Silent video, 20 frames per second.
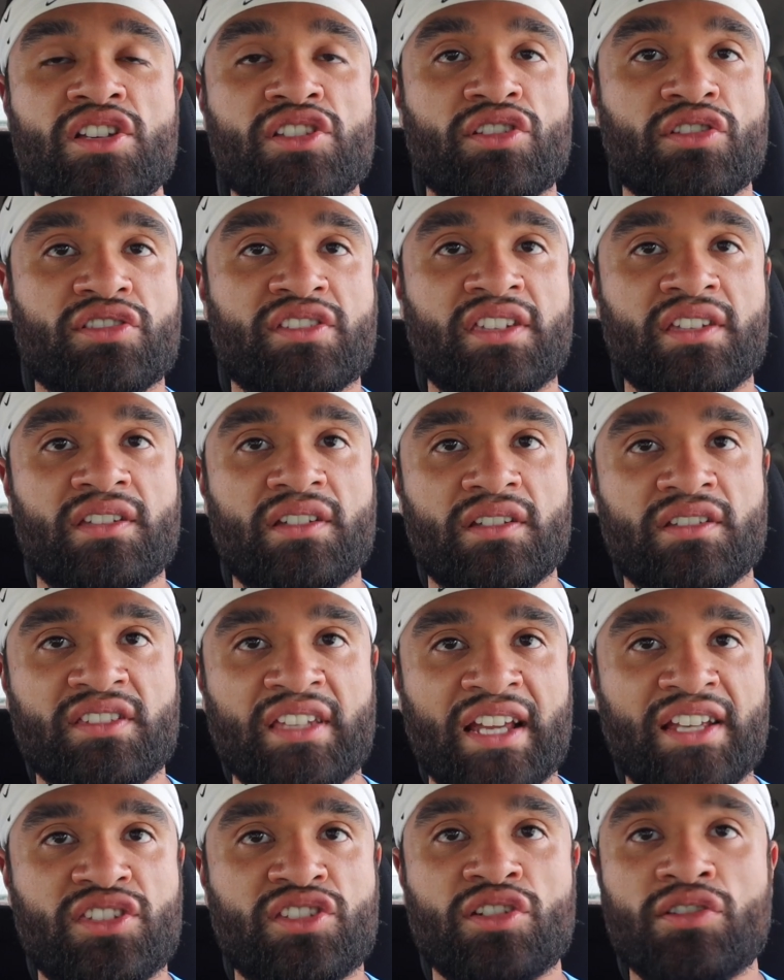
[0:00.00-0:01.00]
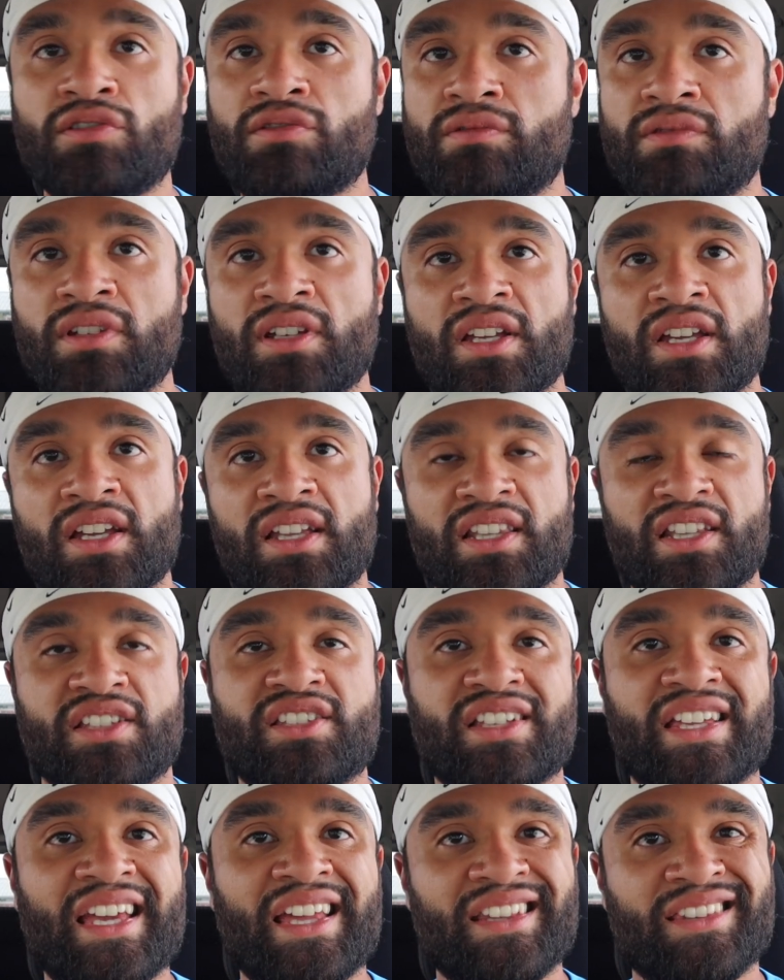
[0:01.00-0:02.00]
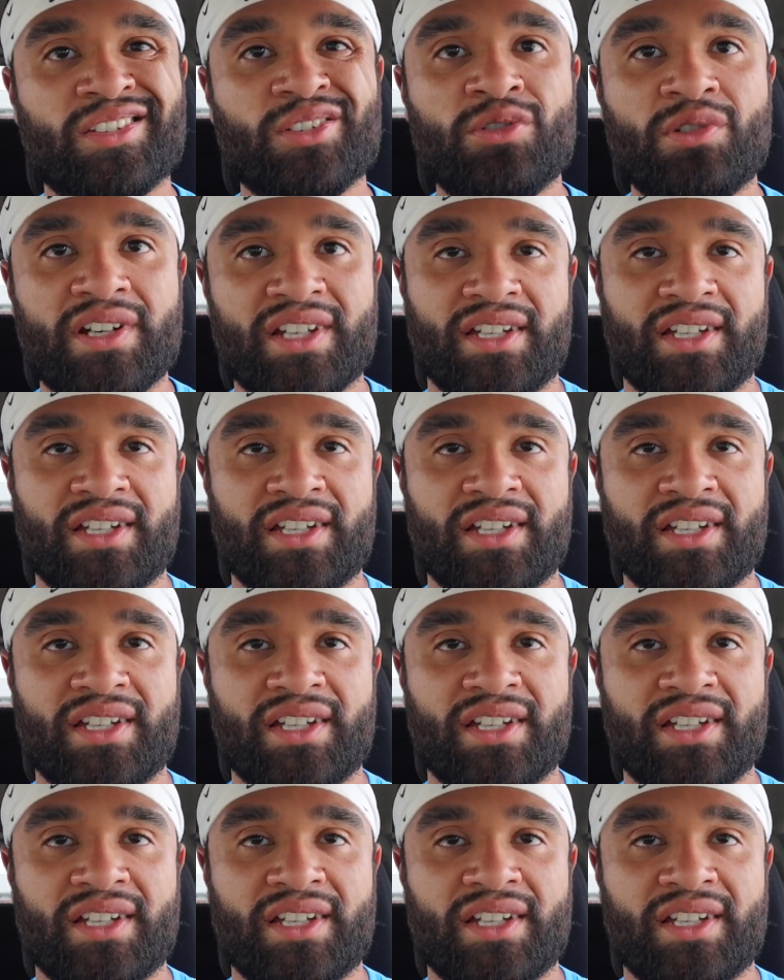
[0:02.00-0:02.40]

So st stay tuned, let's get to